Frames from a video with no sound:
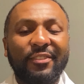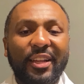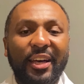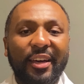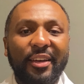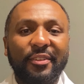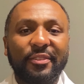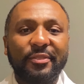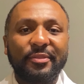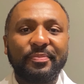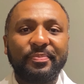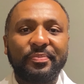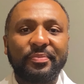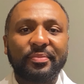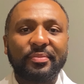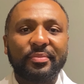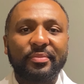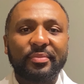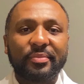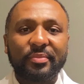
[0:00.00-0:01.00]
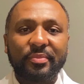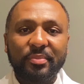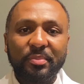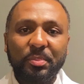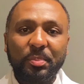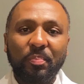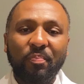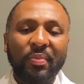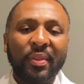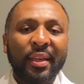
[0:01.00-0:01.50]
of life.
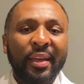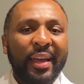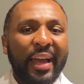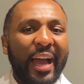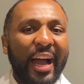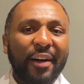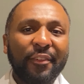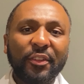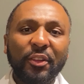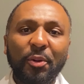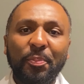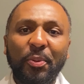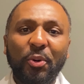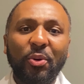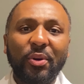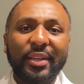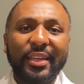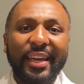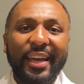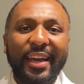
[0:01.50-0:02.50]
Alpha lipoic